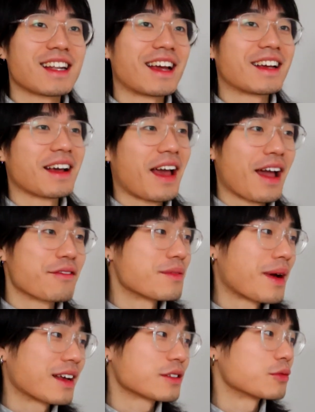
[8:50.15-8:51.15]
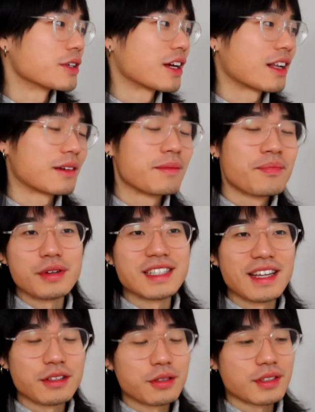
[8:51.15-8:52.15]
Like every month we gotta
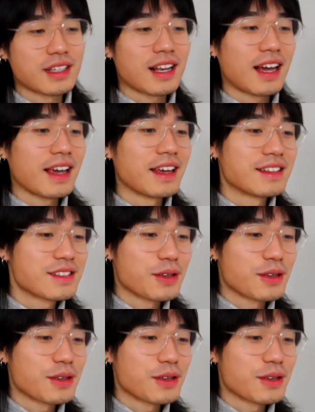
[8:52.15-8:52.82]
present to the client.